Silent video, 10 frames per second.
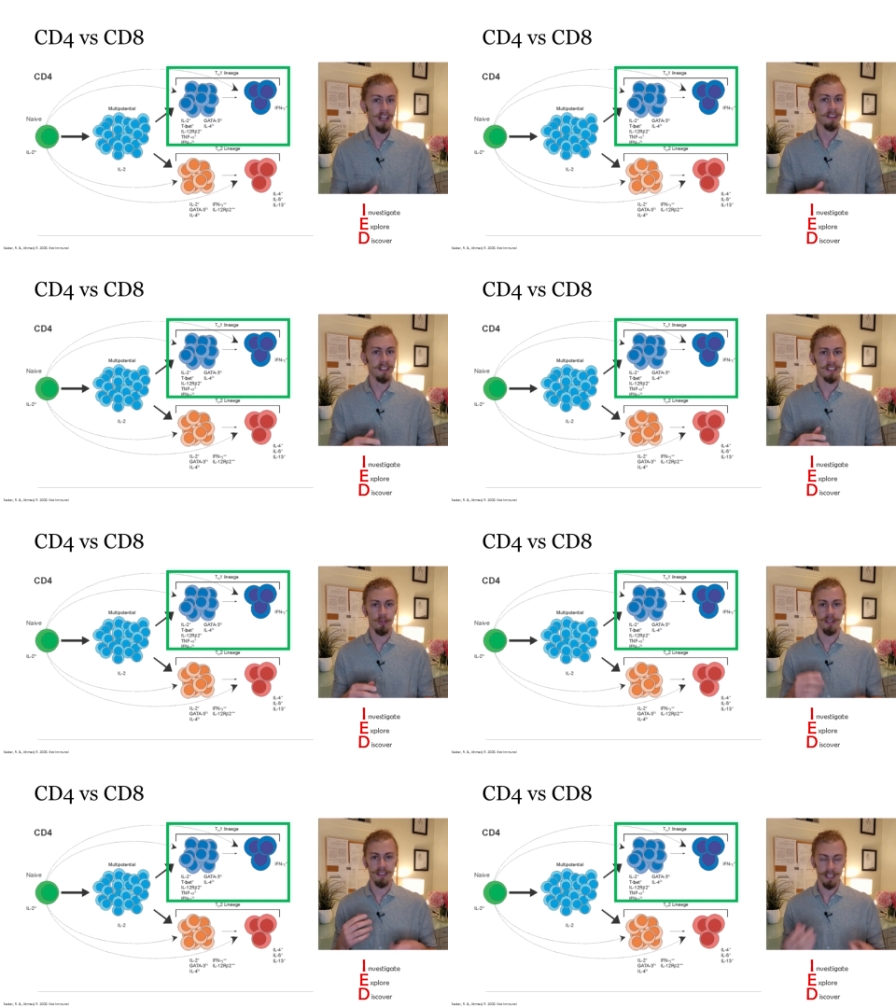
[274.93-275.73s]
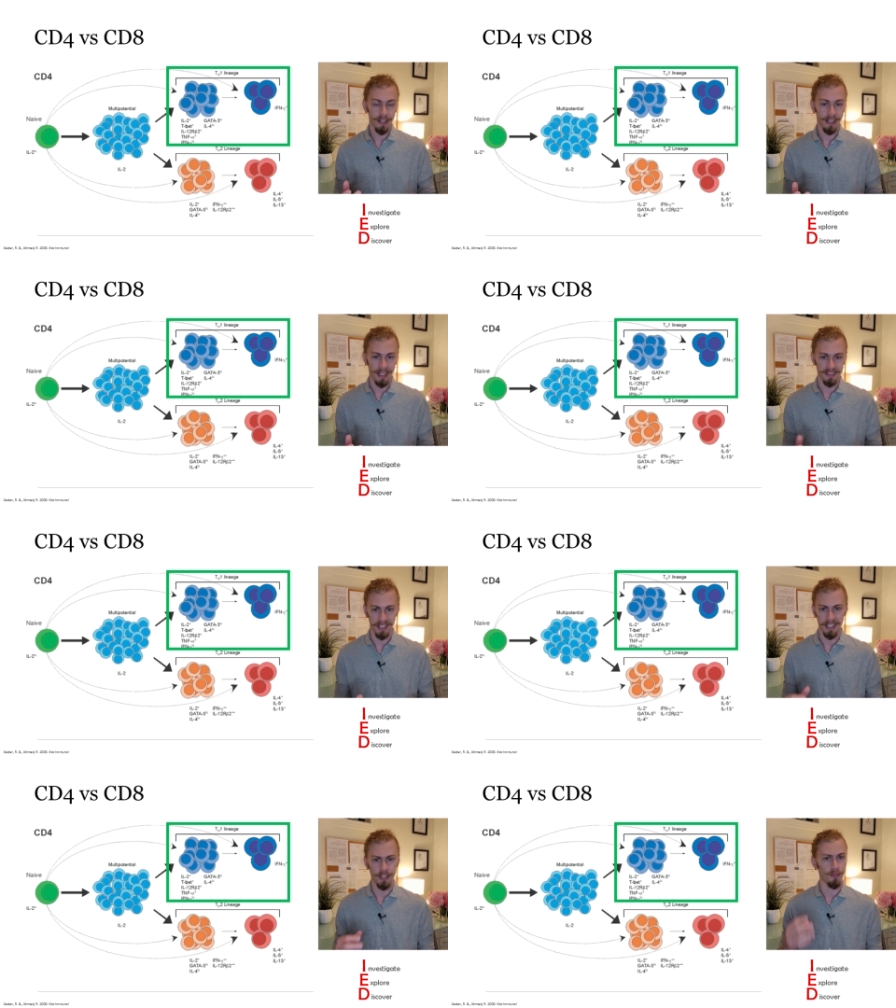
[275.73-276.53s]
they secrete cytokines
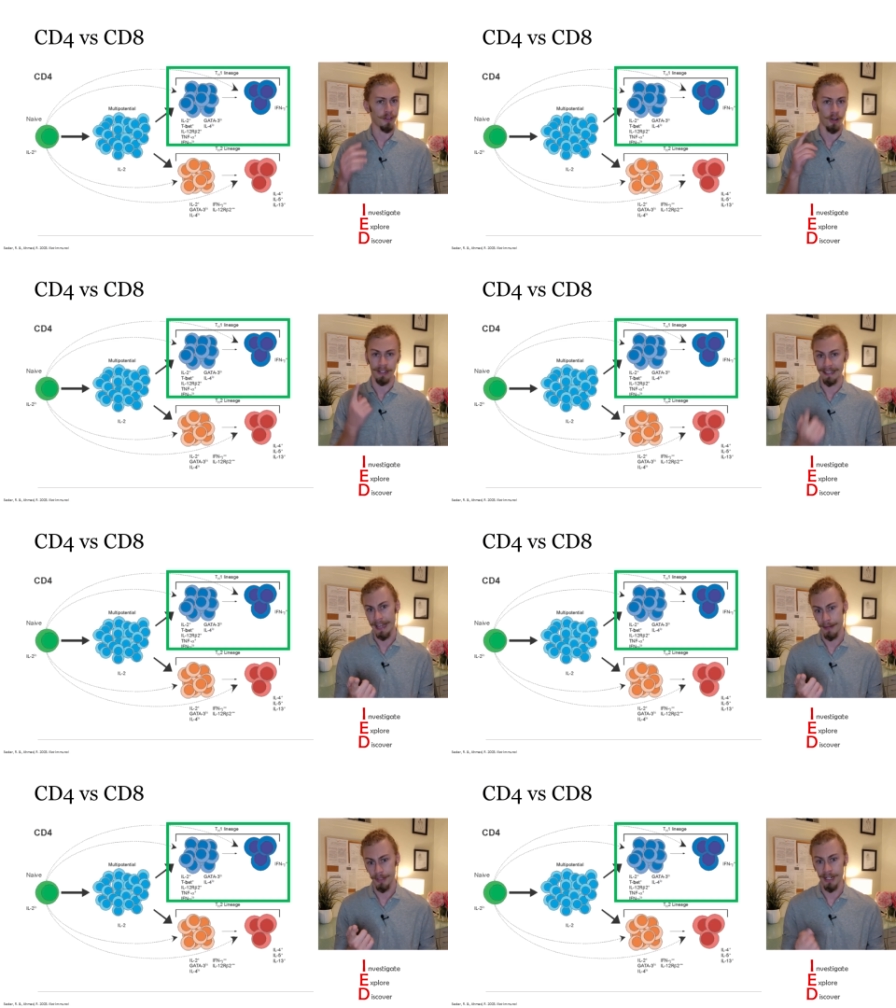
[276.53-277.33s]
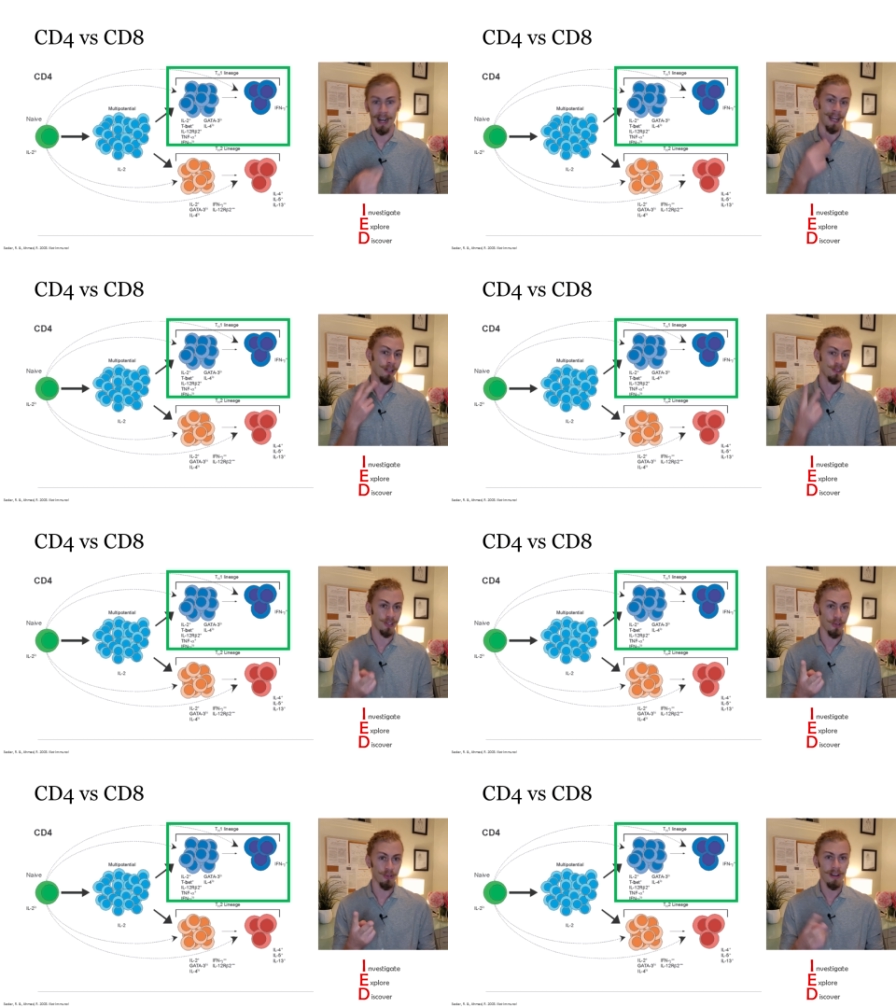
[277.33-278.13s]
like interferon gamma, IL
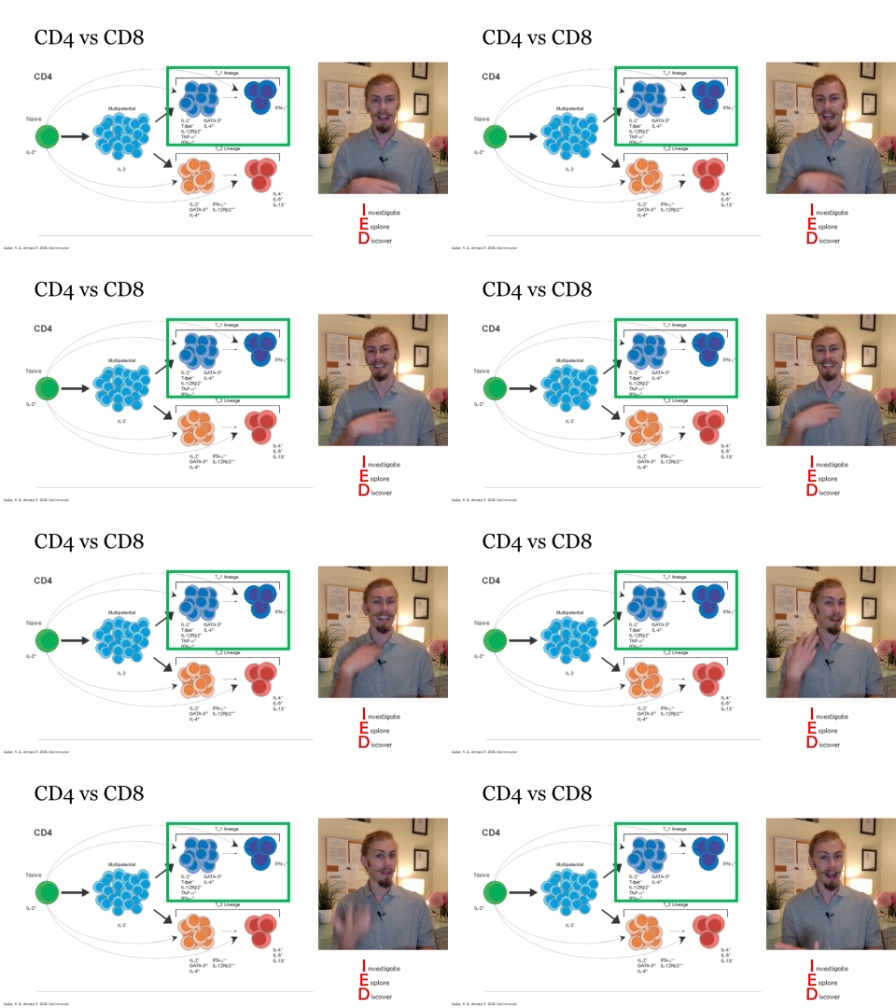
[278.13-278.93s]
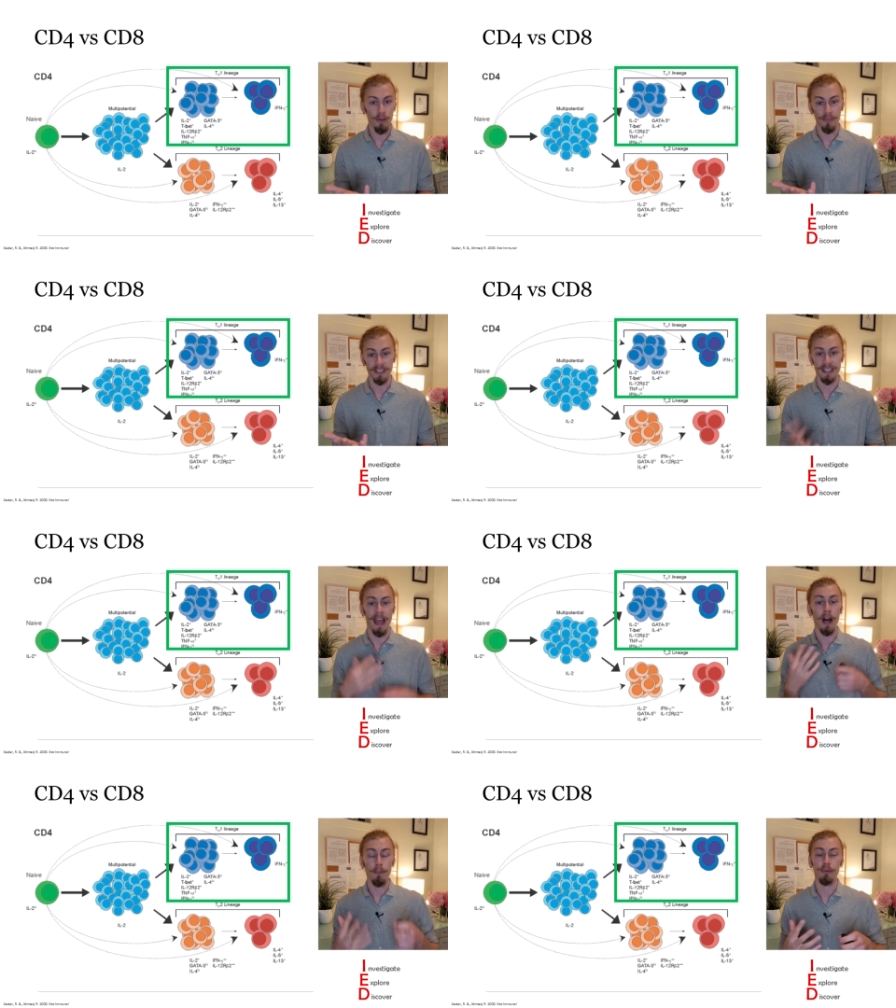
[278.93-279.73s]
2, and TNF alpha to
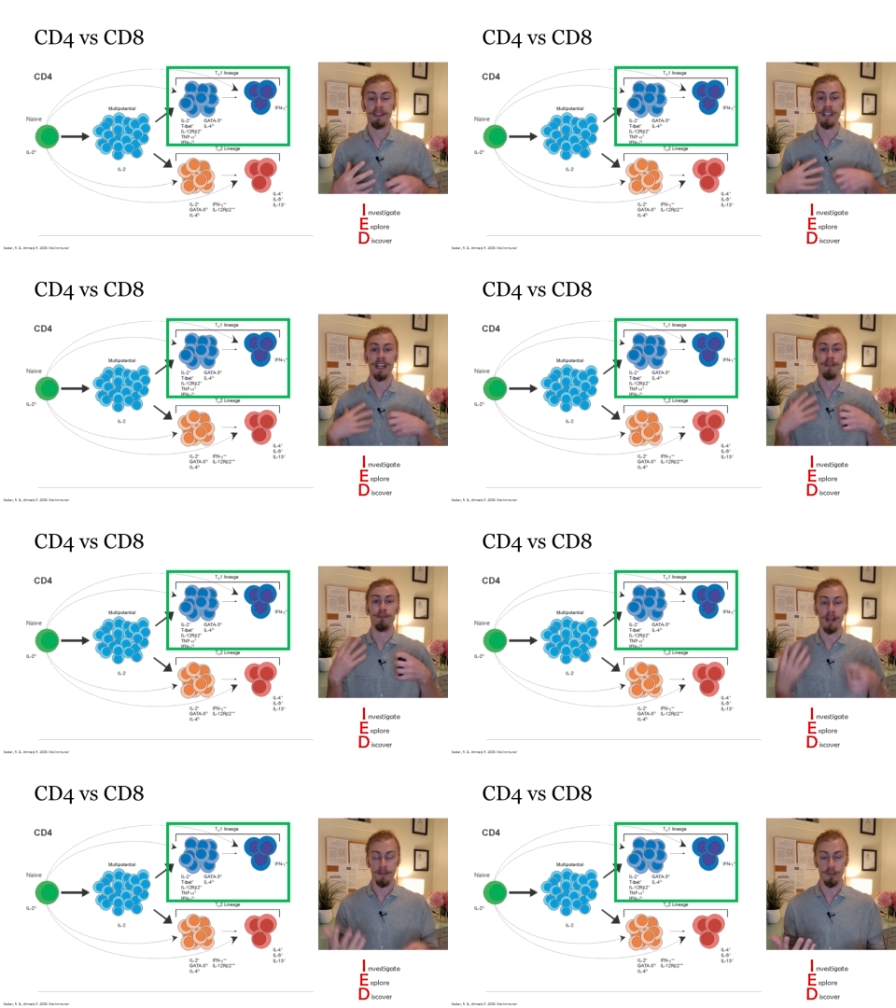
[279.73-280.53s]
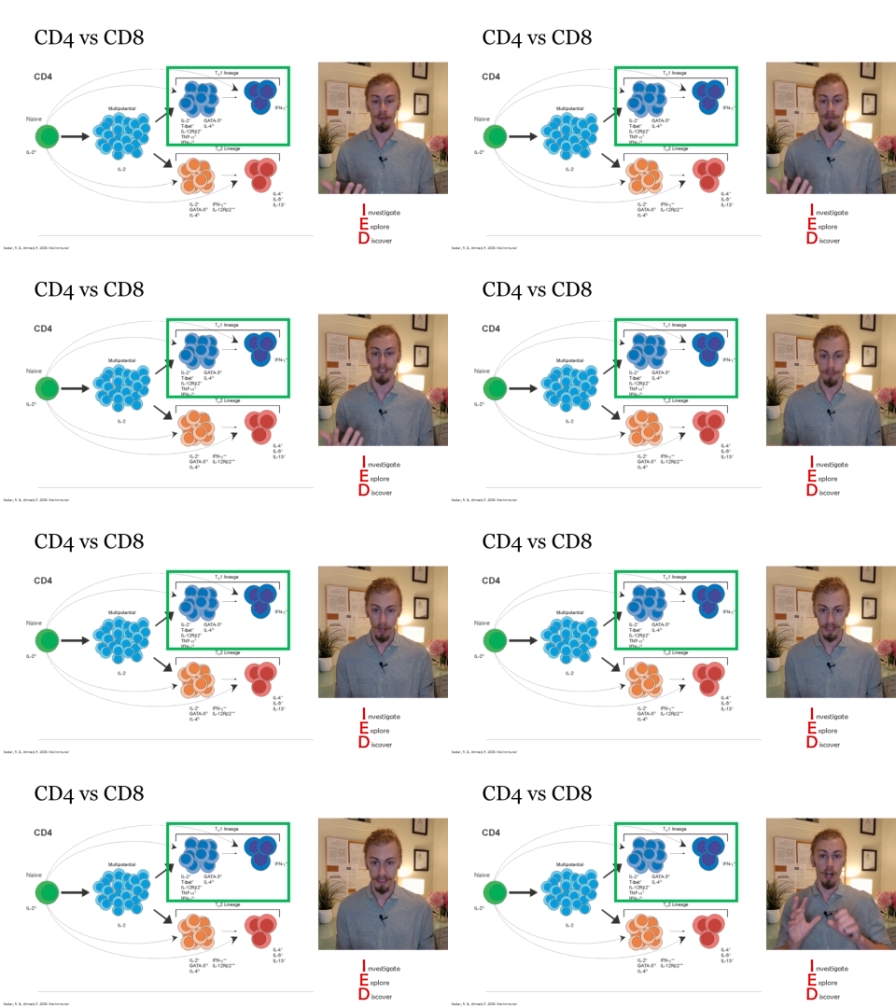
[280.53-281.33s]
help with the inflammatory
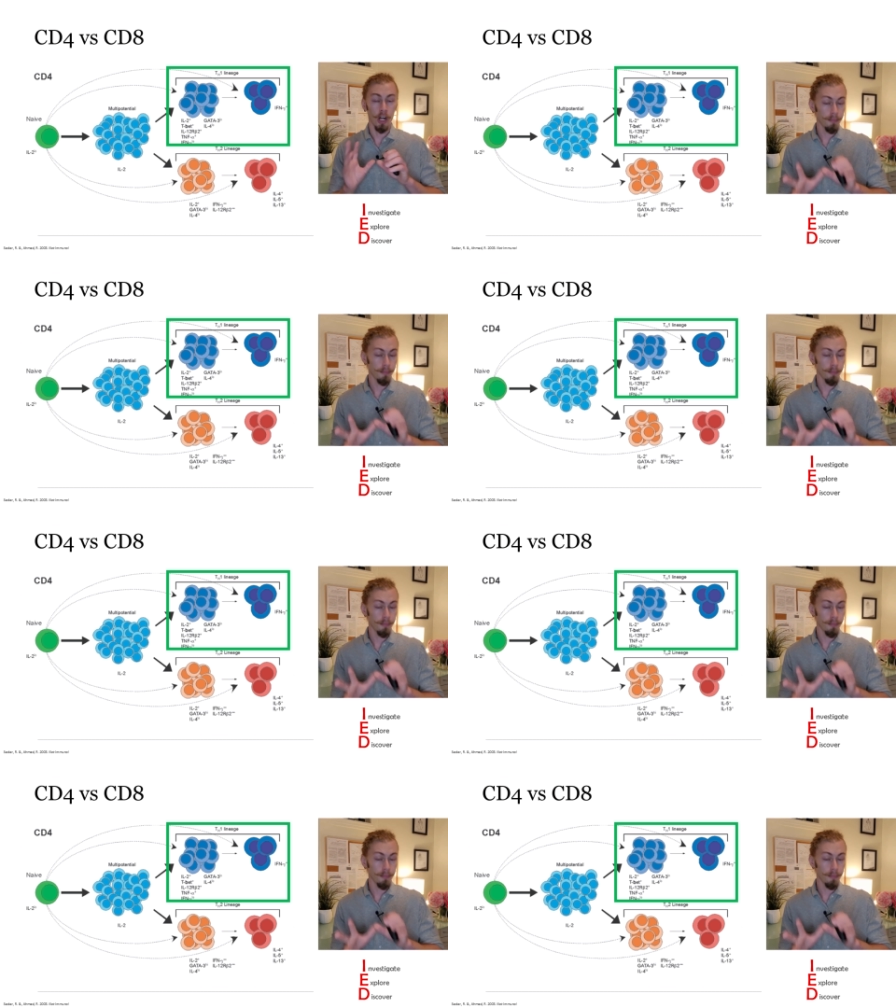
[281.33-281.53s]
response. Our